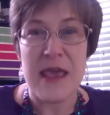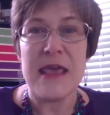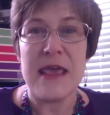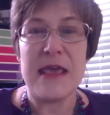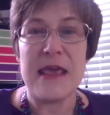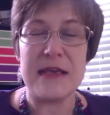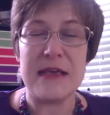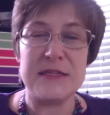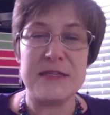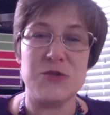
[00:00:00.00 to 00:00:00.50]

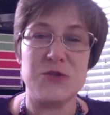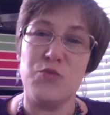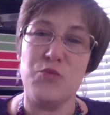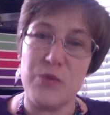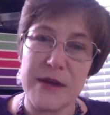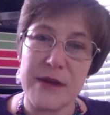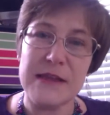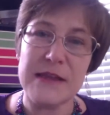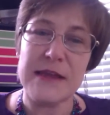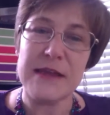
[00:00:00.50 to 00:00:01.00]
It's
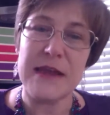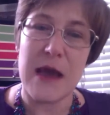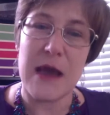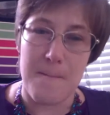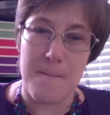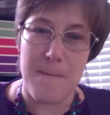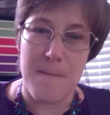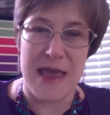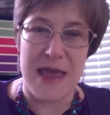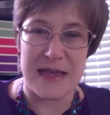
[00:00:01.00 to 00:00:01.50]
really
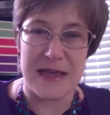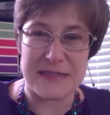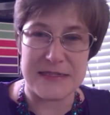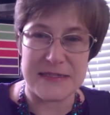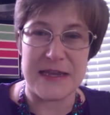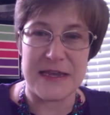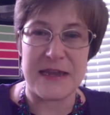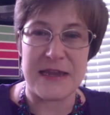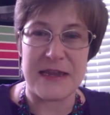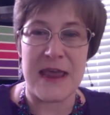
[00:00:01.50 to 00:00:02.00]

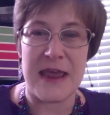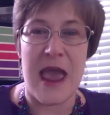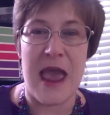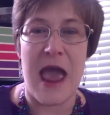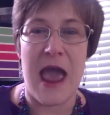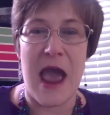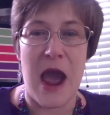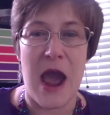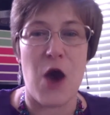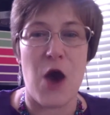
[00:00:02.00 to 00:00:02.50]
amazing
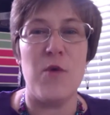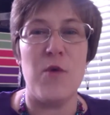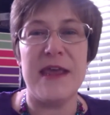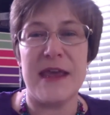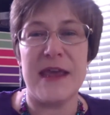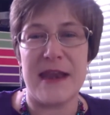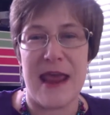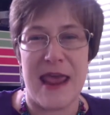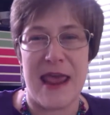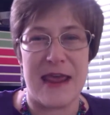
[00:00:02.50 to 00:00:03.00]
how we
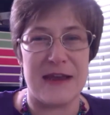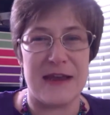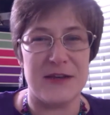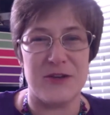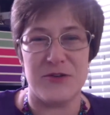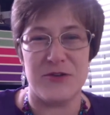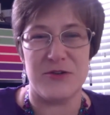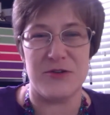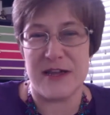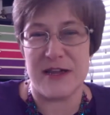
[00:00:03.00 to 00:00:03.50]
can
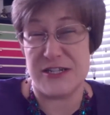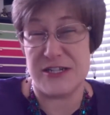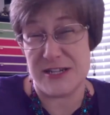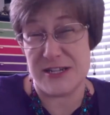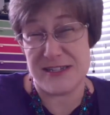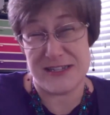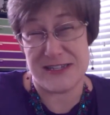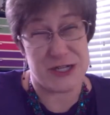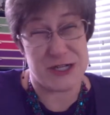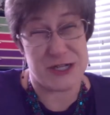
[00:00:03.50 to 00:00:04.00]
handle, in
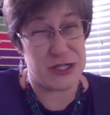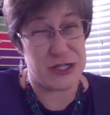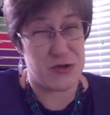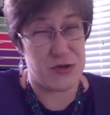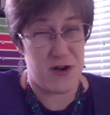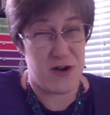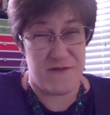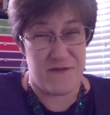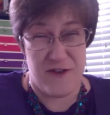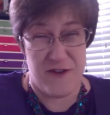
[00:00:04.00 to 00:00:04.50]
just a
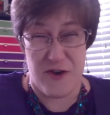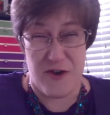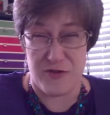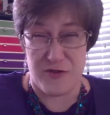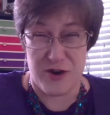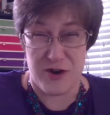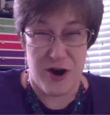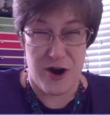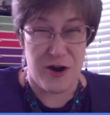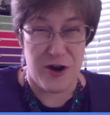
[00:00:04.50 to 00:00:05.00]
short phone
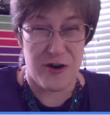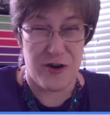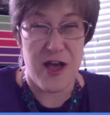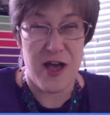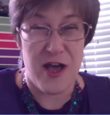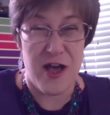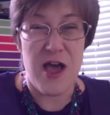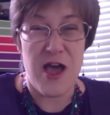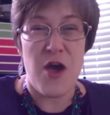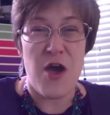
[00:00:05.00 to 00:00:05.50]
call,
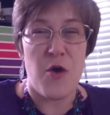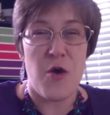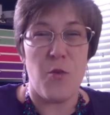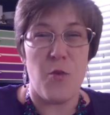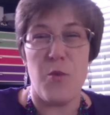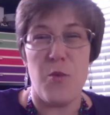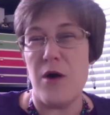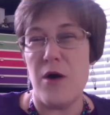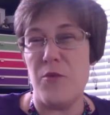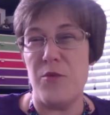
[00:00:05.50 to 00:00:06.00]

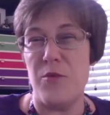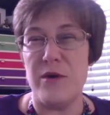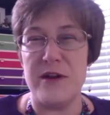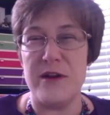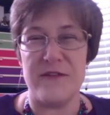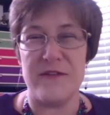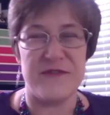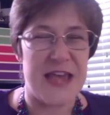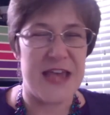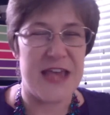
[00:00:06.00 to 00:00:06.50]
what would have
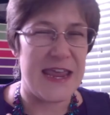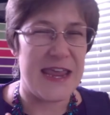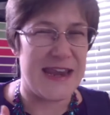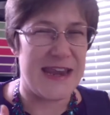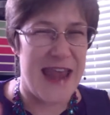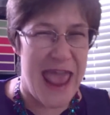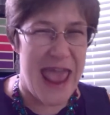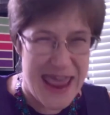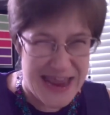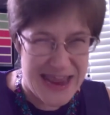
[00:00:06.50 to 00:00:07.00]
taken
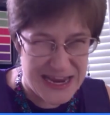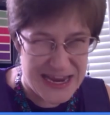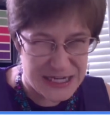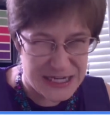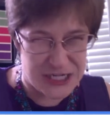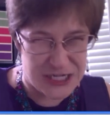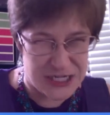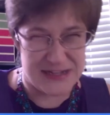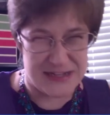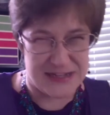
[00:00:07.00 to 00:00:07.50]

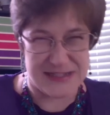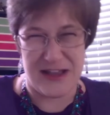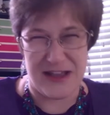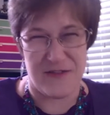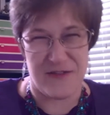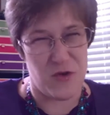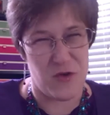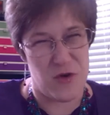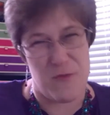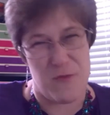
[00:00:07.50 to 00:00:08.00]
ages of
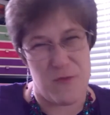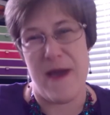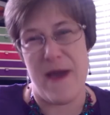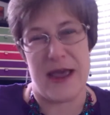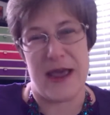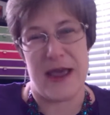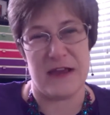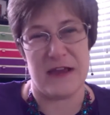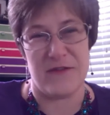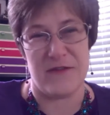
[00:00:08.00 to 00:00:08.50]
going
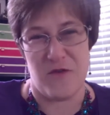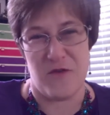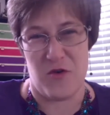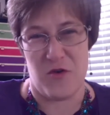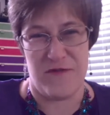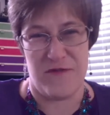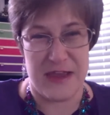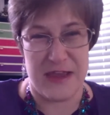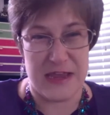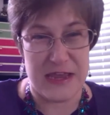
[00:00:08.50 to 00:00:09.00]
back and forth
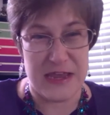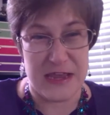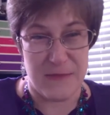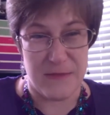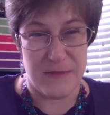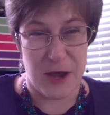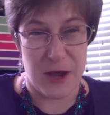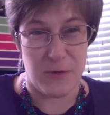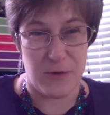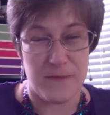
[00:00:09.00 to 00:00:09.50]
via
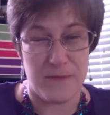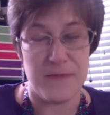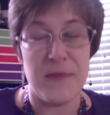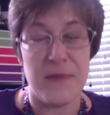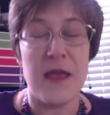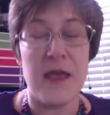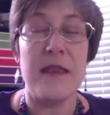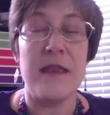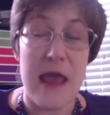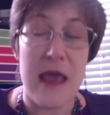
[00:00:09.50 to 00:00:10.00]
email.
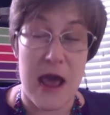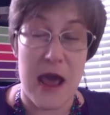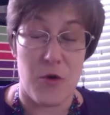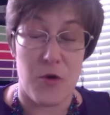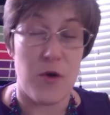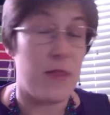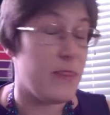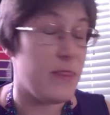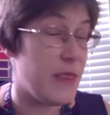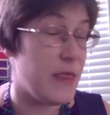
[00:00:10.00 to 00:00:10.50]
Now,
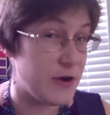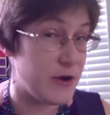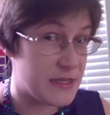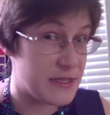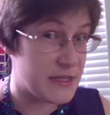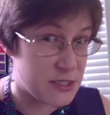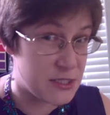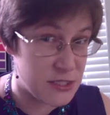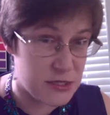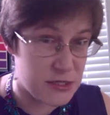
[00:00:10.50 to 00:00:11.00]
there
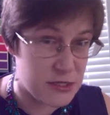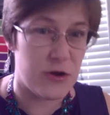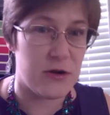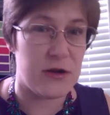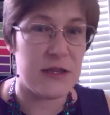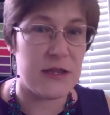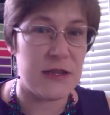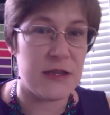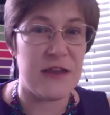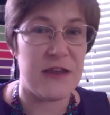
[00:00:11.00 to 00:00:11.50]
is
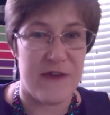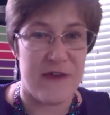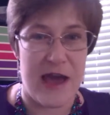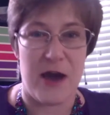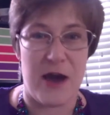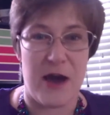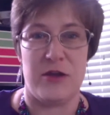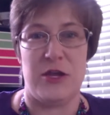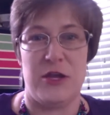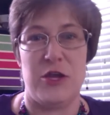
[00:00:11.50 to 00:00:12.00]
certainly
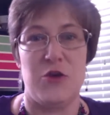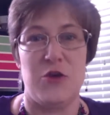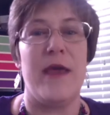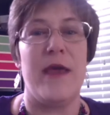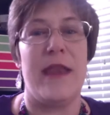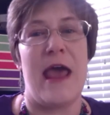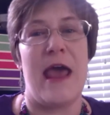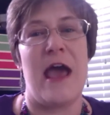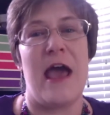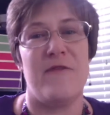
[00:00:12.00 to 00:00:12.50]
value in
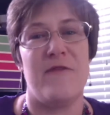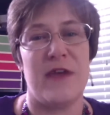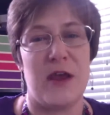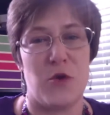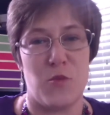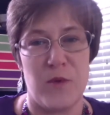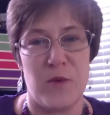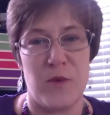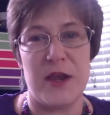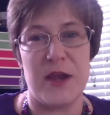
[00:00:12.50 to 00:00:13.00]
having a
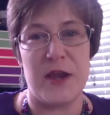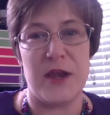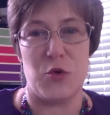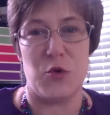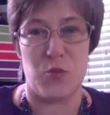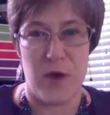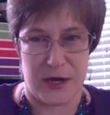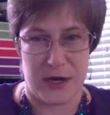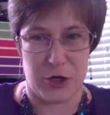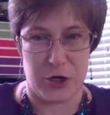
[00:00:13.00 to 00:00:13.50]
written
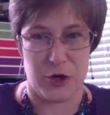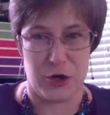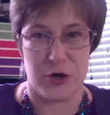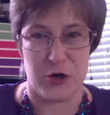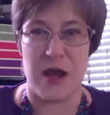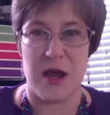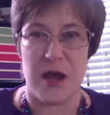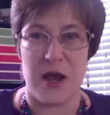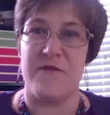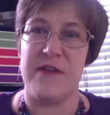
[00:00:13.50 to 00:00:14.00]
record
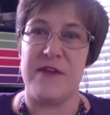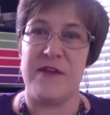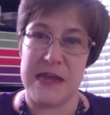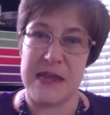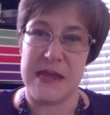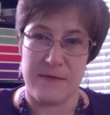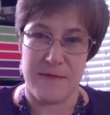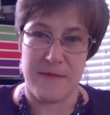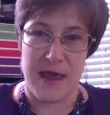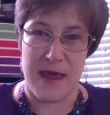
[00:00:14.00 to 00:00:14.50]
of an
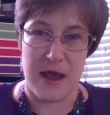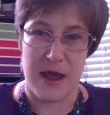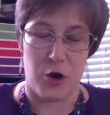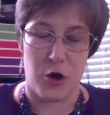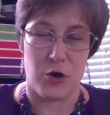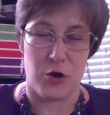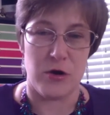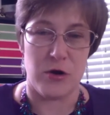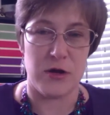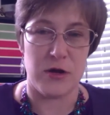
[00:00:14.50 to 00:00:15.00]

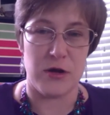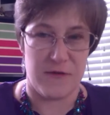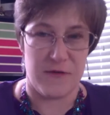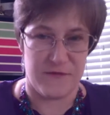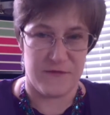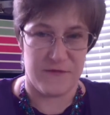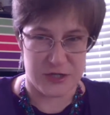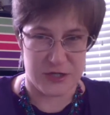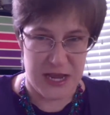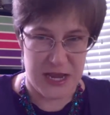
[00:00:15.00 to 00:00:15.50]
email
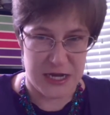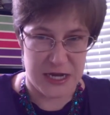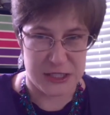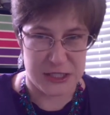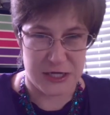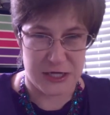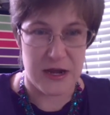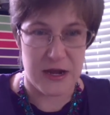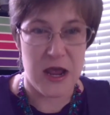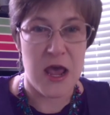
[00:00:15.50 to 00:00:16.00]

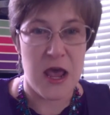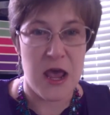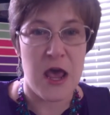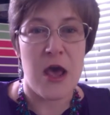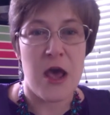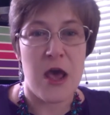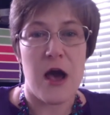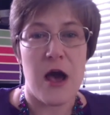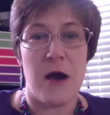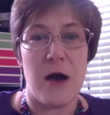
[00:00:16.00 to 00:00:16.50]
conversation,
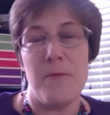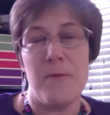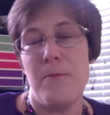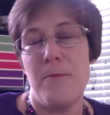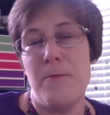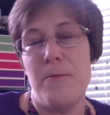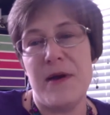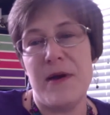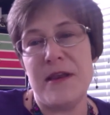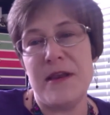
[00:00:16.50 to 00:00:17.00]

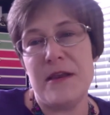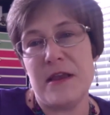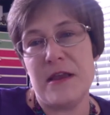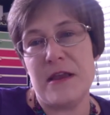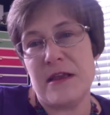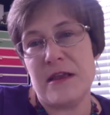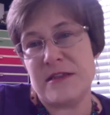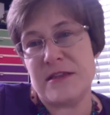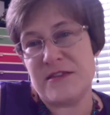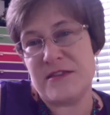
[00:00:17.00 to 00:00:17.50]
but
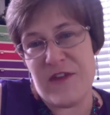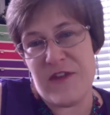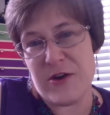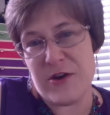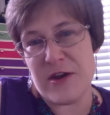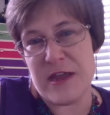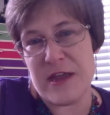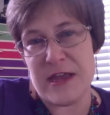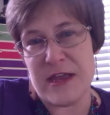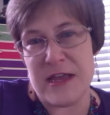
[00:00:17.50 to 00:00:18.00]
it's very
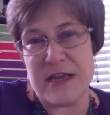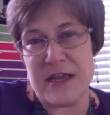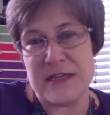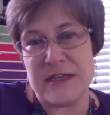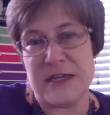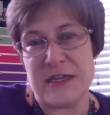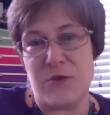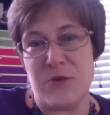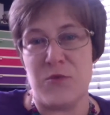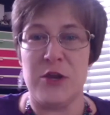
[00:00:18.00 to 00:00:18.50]
easy
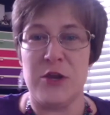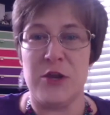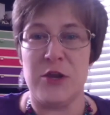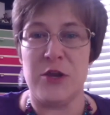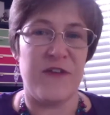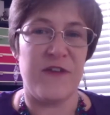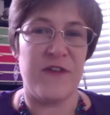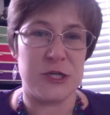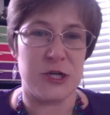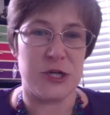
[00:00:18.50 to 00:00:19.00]
when you
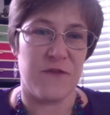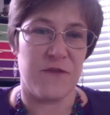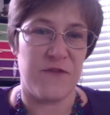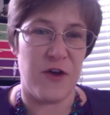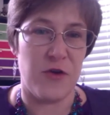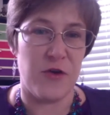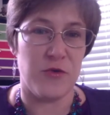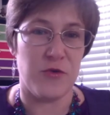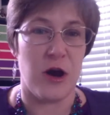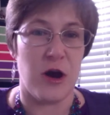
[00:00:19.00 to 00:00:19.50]
finish your
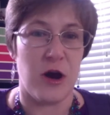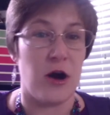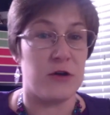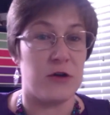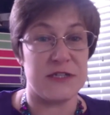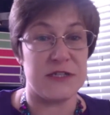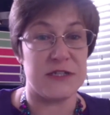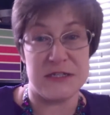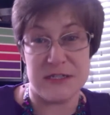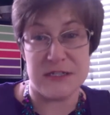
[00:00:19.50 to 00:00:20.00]
phone call
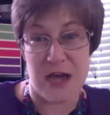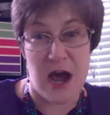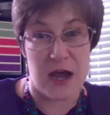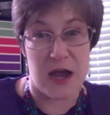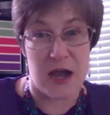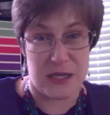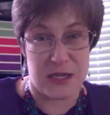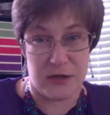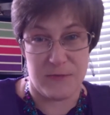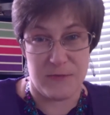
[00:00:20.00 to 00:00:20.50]
to
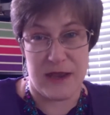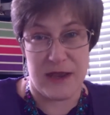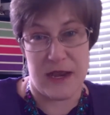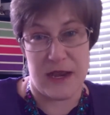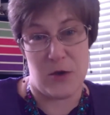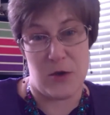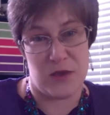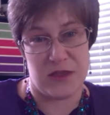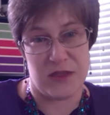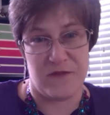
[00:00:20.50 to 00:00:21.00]
document it
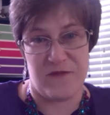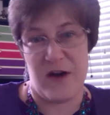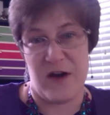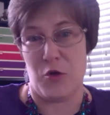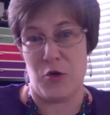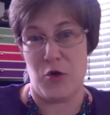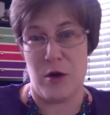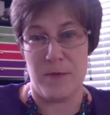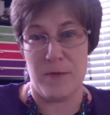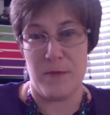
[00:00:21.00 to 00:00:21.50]
with a
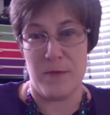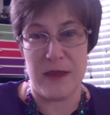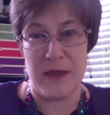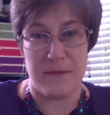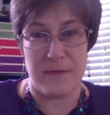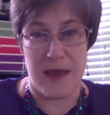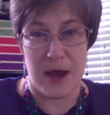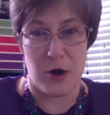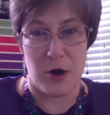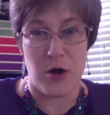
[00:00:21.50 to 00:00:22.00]
follow-up
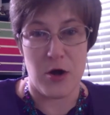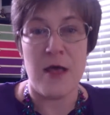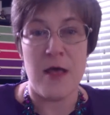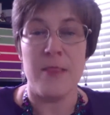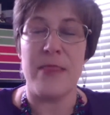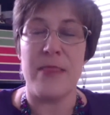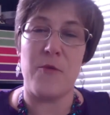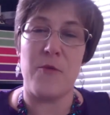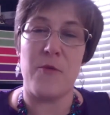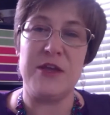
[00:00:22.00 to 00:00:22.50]
email.
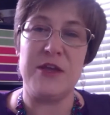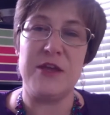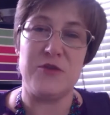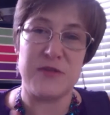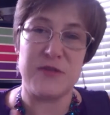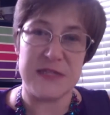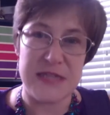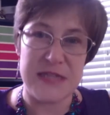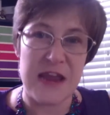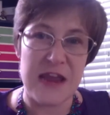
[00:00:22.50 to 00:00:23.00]
That way
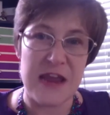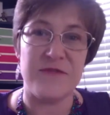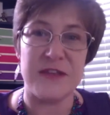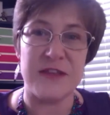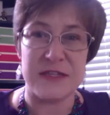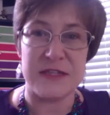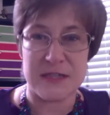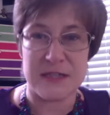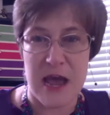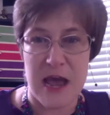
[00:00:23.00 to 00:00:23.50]
save the
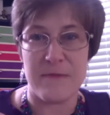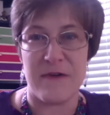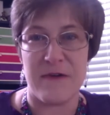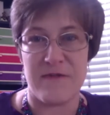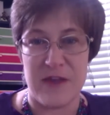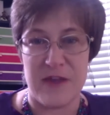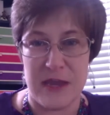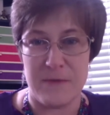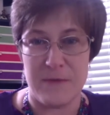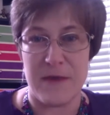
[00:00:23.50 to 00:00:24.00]
time of
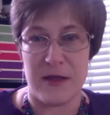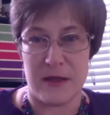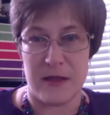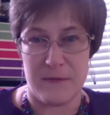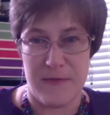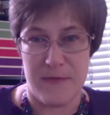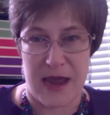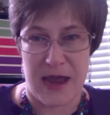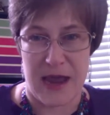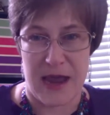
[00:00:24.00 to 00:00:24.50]
emailing
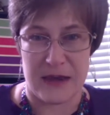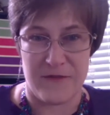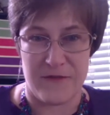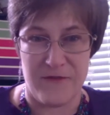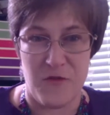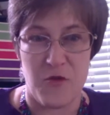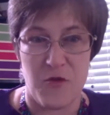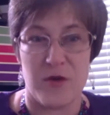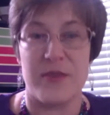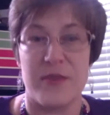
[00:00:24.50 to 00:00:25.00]
back and
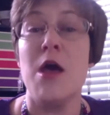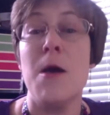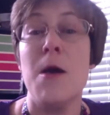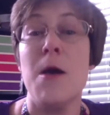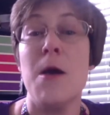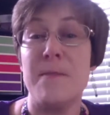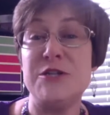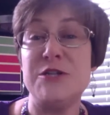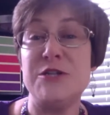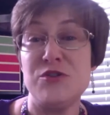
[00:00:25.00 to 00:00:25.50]
forth,
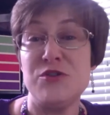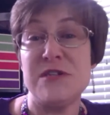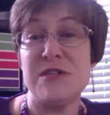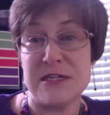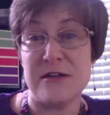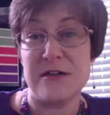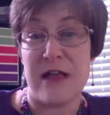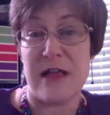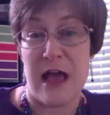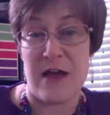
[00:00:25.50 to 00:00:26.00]
but you
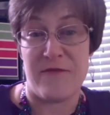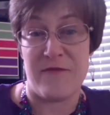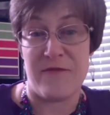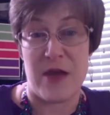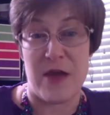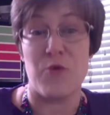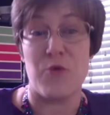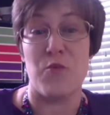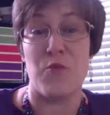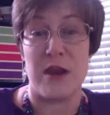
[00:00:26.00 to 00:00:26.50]
still have
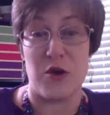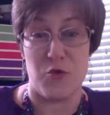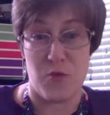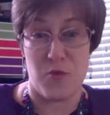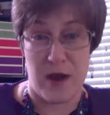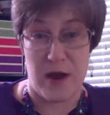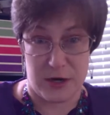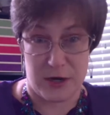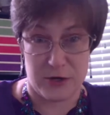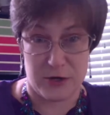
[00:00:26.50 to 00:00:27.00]
that written
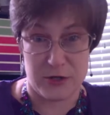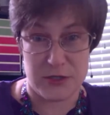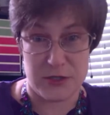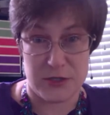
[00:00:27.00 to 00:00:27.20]
record.